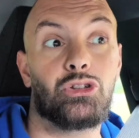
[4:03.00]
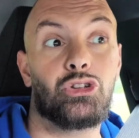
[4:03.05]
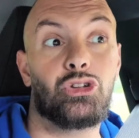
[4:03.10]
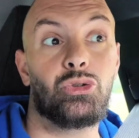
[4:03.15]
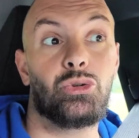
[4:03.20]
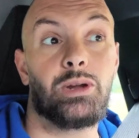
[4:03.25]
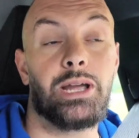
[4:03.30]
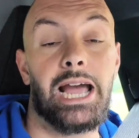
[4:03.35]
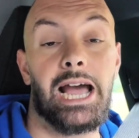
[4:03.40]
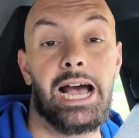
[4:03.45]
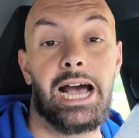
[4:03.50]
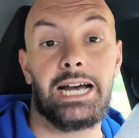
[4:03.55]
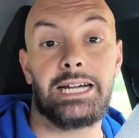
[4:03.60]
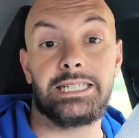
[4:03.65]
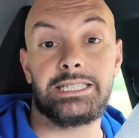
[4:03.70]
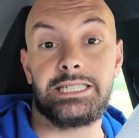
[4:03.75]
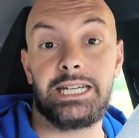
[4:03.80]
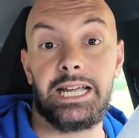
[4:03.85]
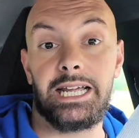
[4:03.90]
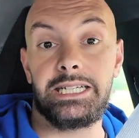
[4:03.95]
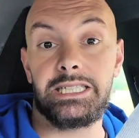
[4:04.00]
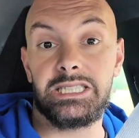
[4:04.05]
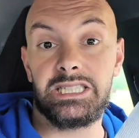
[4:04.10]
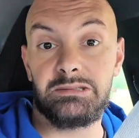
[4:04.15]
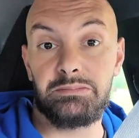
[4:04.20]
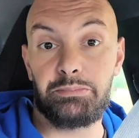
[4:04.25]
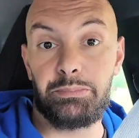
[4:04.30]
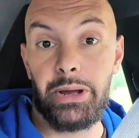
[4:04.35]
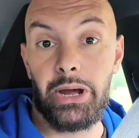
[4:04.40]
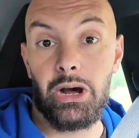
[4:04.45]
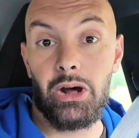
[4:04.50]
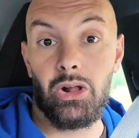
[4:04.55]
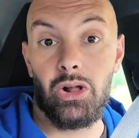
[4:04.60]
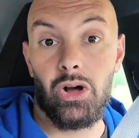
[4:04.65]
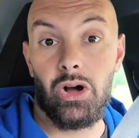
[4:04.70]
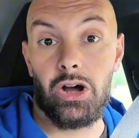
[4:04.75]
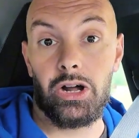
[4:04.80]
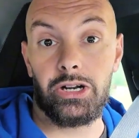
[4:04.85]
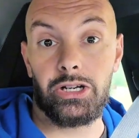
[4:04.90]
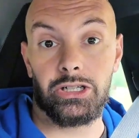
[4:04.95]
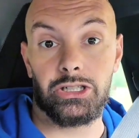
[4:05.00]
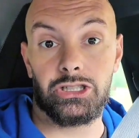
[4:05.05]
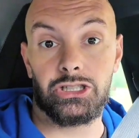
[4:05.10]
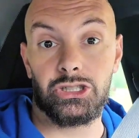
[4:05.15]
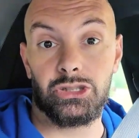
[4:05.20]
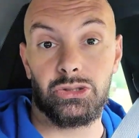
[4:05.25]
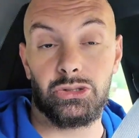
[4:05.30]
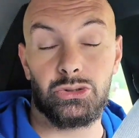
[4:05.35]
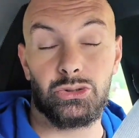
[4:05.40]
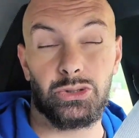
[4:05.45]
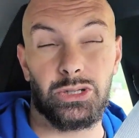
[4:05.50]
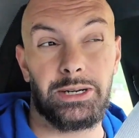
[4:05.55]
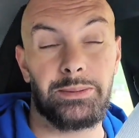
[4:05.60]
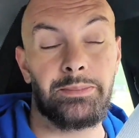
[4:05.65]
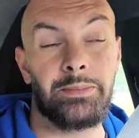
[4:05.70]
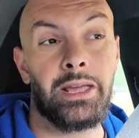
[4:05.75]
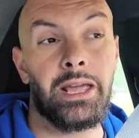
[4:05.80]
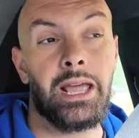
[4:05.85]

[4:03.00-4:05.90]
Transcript: to cast a spell on your children.